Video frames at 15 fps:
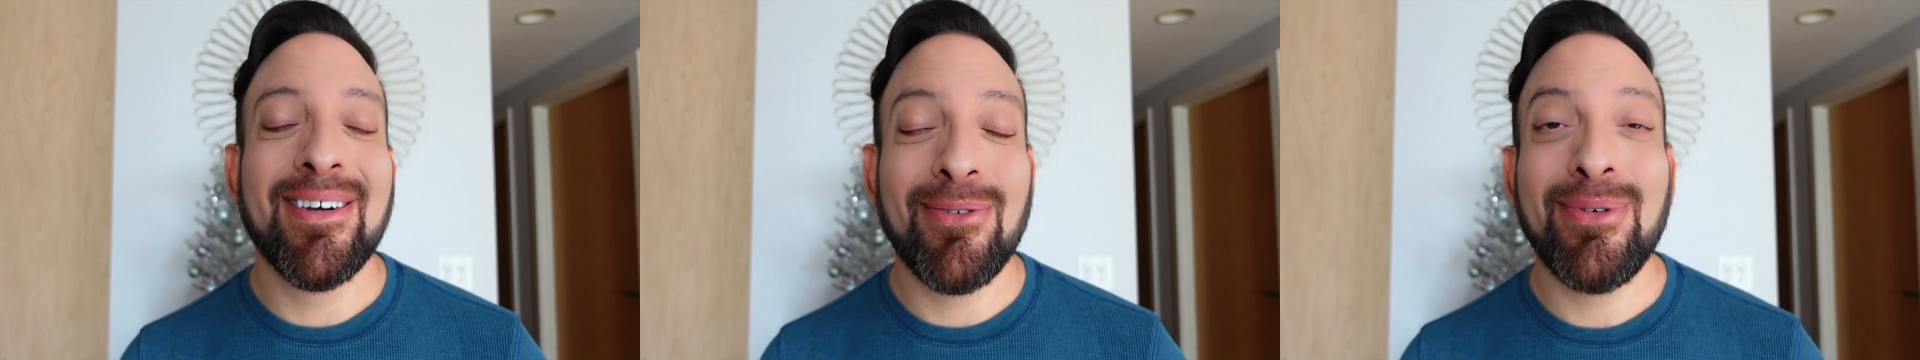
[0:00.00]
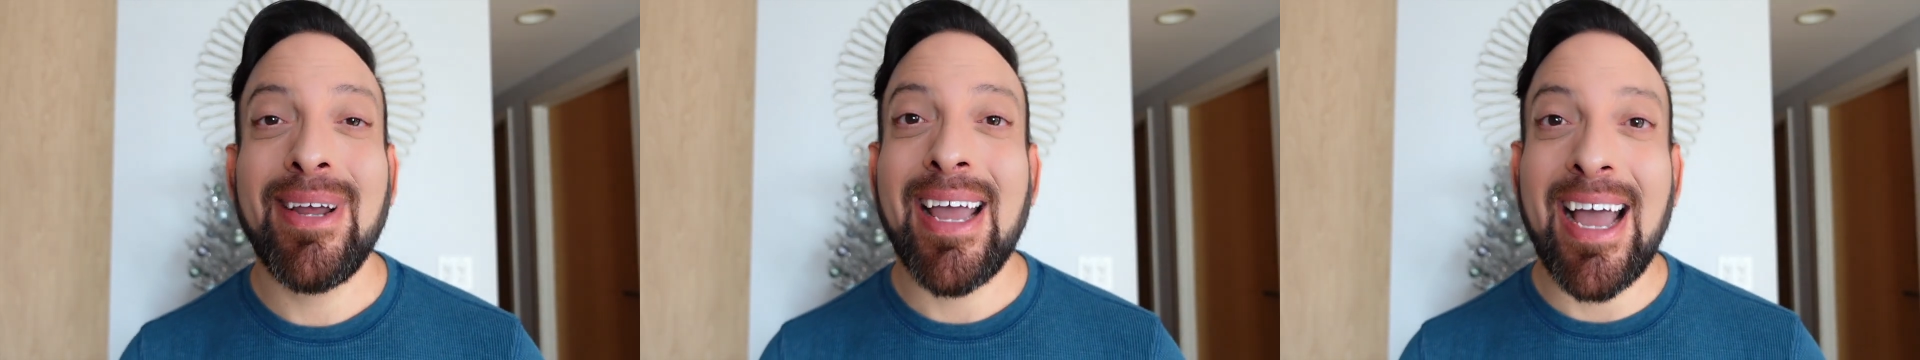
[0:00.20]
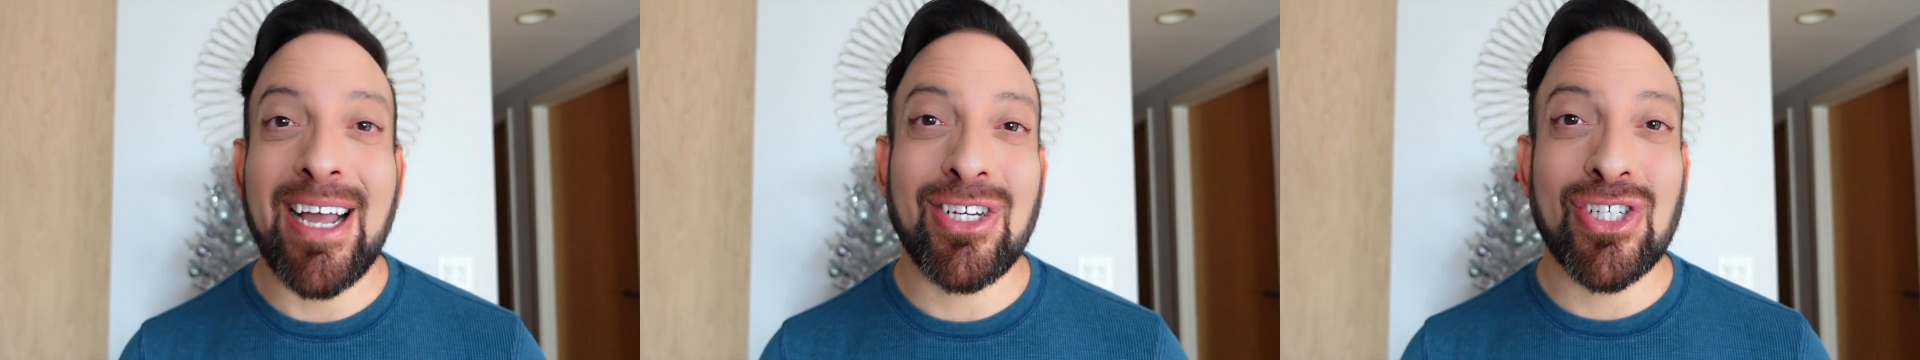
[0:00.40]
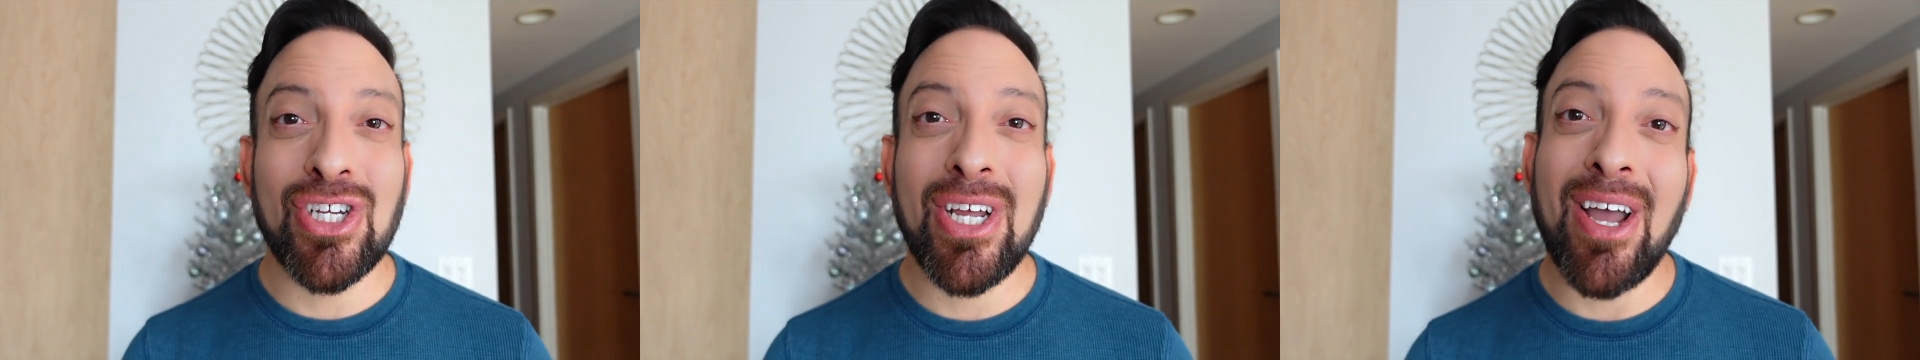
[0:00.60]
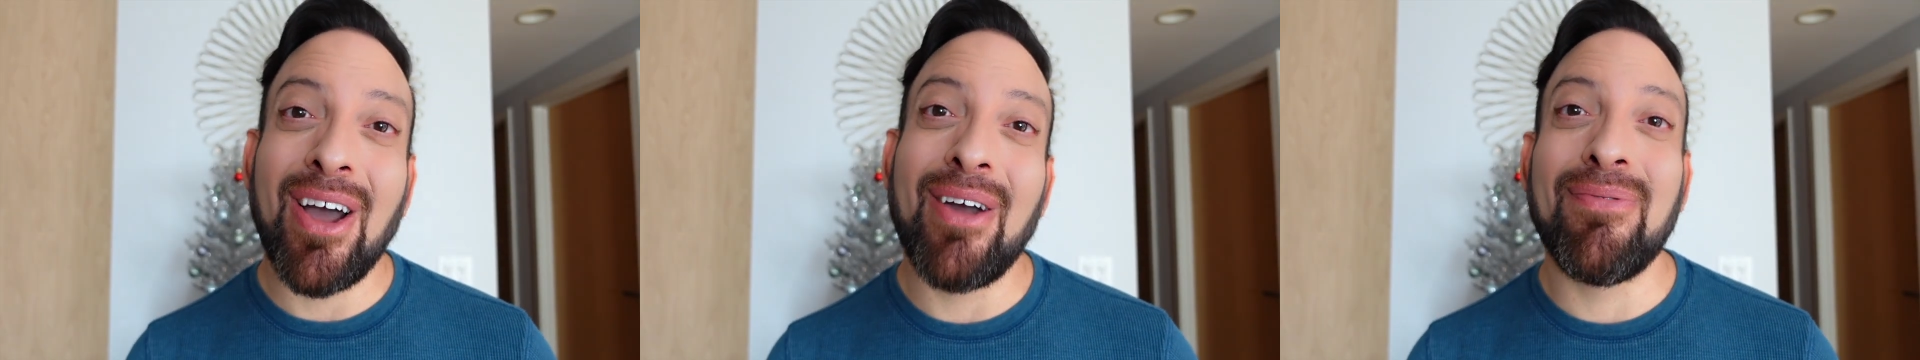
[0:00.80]
We
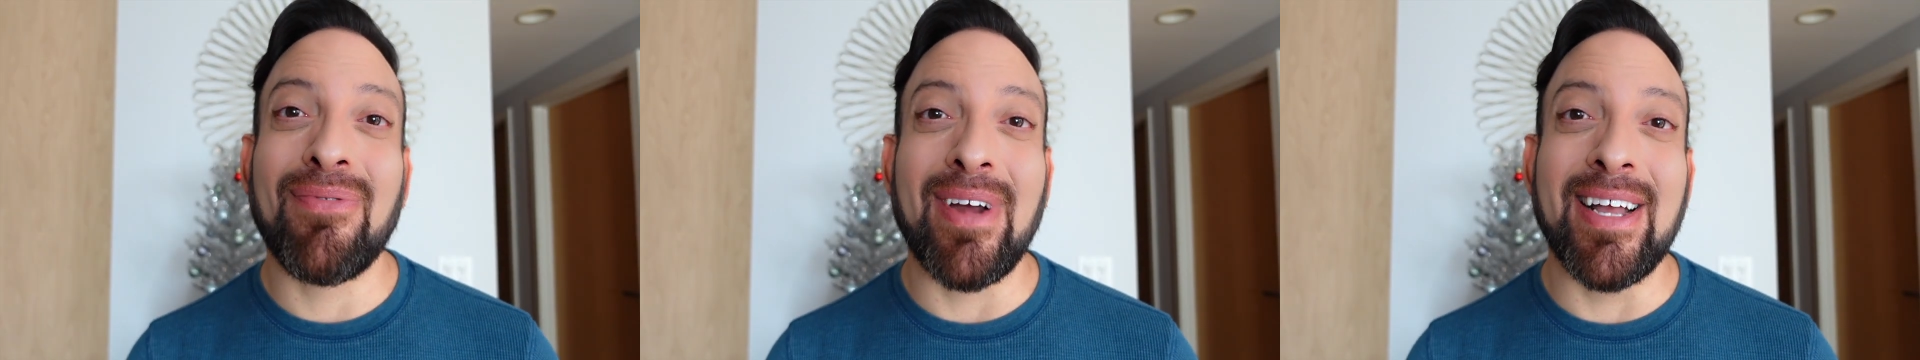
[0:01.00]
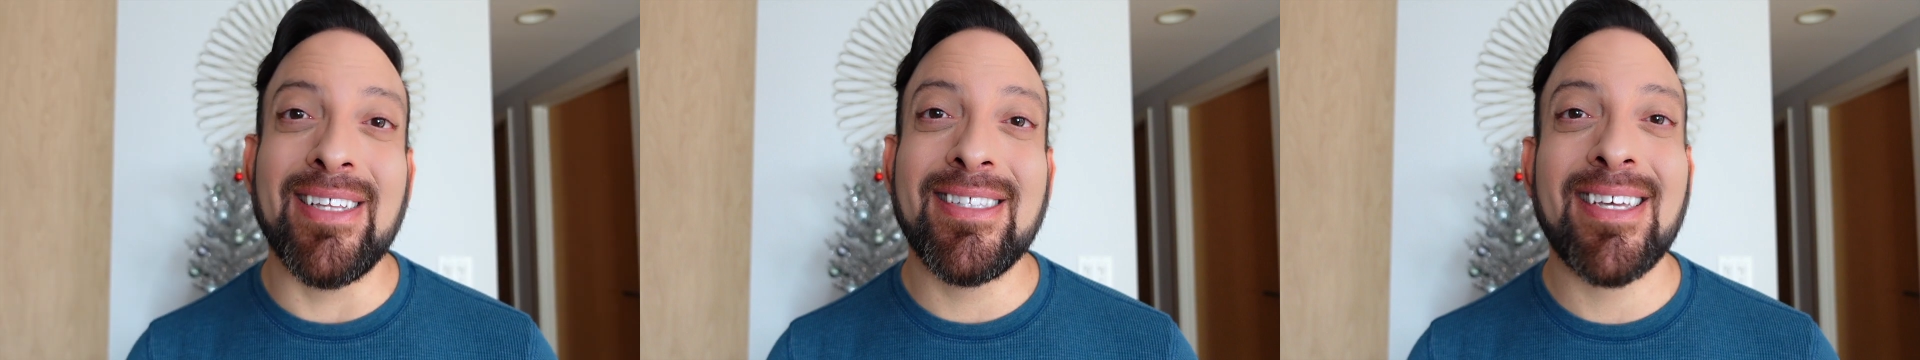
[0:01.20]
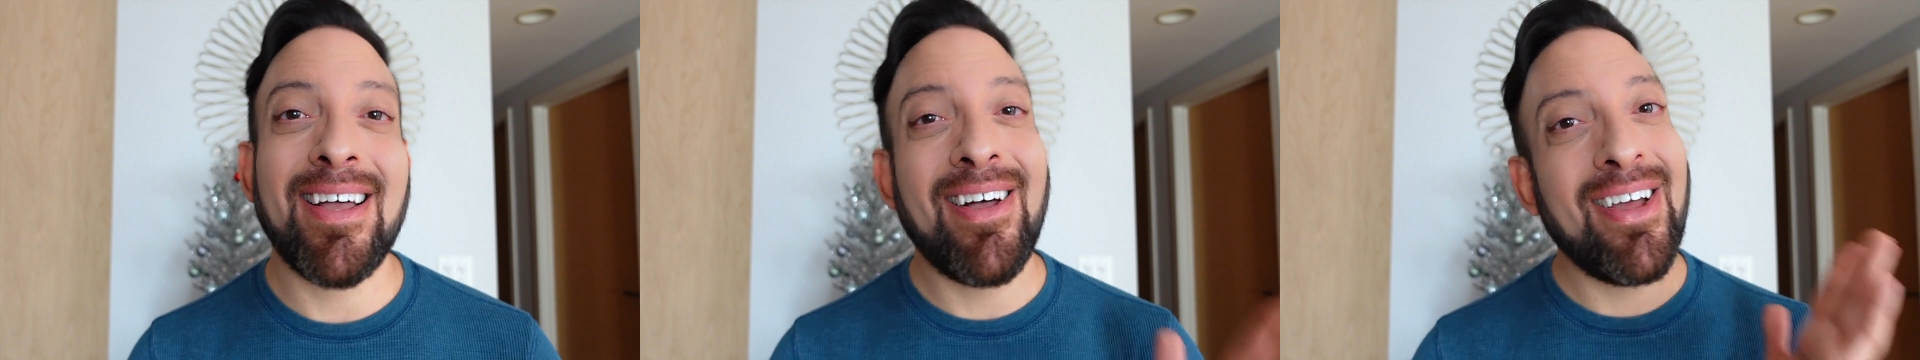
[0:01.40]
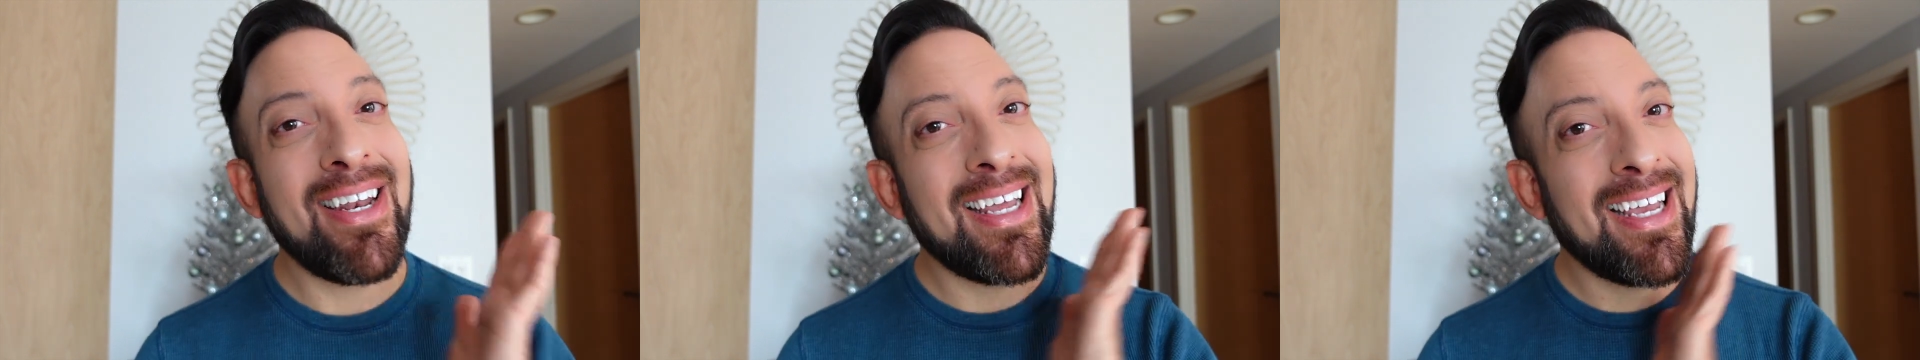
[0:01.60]
actually are friends on